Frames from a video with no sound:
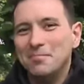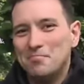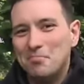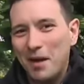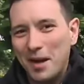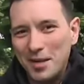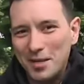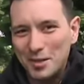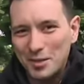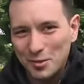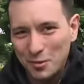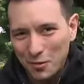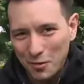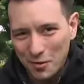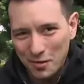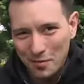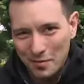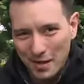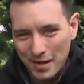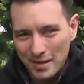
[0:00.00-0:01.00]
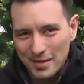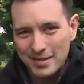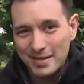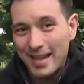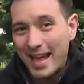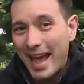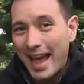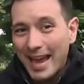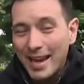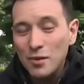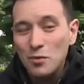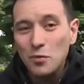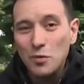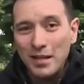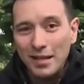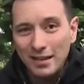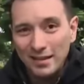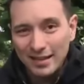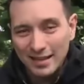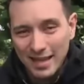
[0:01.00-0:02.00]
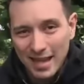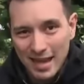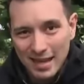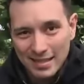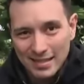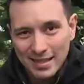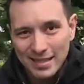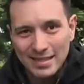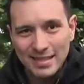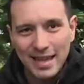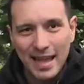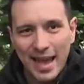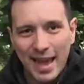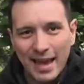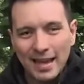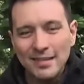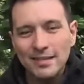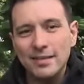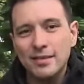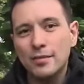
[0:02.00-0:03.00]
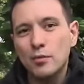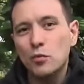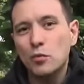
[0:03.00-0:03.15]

by storm, and it's the Nreal glasses and the